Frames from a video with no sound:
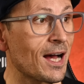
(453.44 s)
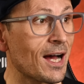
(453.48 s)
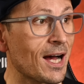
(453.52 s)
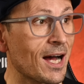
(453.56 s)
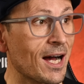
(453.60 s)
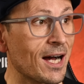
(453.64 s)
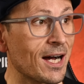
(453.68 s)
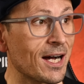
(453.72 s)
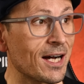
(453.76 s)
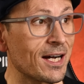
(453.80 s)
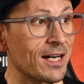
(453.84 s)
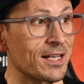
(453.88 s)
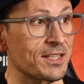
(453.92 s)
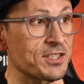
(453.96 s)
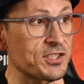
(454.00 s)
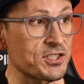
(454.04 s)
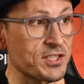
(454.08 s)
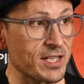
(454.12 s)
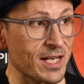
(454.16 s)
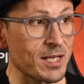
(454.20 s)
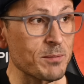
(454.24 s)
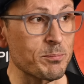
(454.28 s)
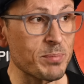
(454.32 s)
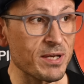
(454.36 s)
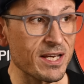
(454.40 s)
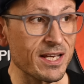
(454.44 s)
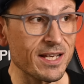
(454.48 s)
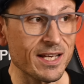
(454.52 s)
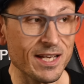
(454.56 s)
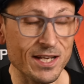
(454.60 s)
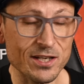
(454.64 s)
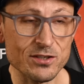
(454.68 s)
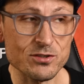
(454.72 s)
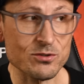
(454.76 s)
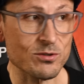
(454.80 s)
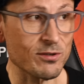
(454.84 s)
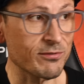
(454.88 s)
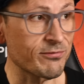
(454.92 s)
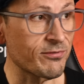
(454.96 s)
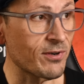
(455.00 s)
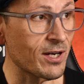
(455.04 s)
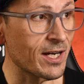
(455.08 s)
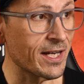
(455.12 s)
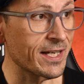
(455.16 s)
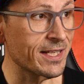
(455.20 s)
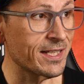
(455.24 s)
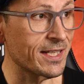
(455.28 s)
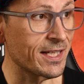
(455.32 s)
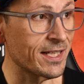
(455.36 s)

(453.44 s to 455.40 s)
Uh, JPEG extra fine,